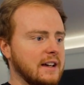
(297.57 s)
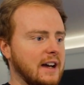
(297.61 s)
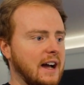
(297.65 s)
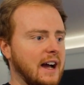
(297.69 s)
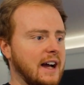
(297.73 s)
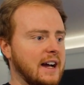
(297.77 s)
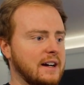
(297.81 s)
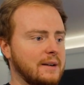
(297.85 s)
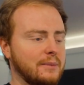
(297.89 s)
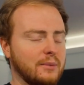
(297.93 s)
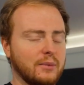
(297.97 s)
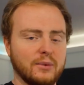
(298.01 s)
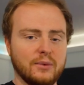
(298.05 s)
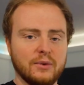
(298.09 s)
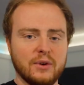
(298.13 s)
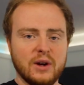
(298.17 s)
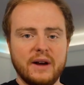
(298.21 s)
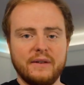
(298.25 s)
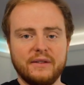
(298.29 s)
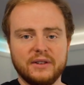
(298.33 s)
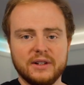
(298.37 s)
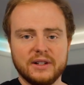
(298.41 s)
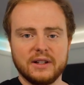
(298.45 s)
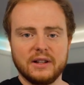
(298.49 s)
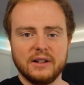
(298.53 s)
and we're
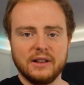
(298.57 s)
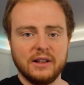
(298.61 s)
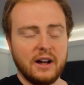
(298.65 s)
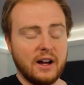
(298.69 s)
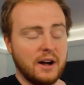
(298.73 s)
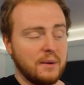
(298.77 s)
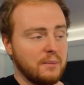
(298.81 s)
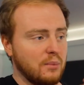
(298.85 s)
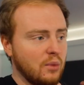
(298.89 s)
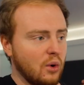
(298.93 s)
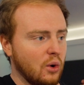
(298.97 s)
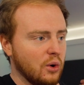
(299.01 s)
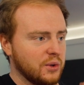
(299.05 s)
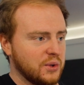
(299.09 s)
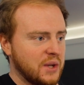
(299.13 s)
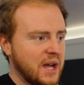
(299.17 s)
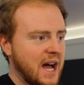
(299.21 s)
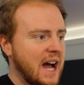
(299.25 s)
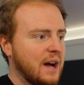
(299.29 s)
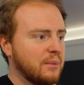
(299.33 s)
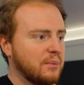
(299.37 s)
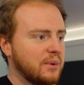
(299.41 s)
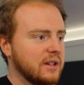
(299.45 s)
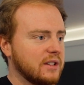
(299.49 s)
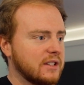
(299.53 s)
having it, like, I'm more than
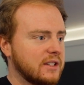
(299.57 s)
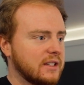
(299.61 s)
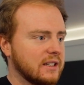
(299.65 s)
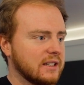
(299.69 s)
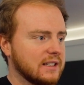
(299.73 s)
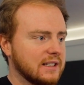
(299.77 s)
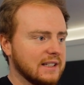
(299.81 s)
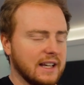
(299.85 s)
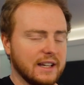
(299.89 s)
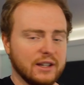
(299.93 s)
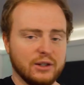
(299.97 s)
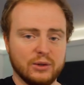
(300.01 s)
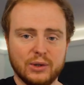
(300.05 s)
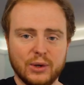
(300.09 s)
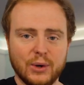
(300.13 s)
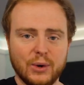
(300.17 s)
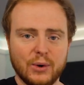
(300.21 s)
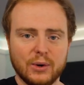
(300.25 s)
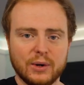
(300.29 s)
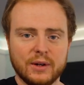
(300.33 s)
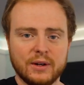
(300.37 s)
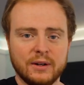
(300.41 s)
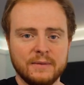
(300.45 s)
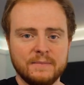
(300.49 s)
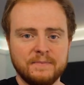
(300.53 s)
happy to just let you
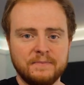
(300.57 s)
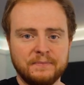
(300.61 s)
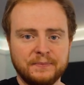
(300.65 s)
talk.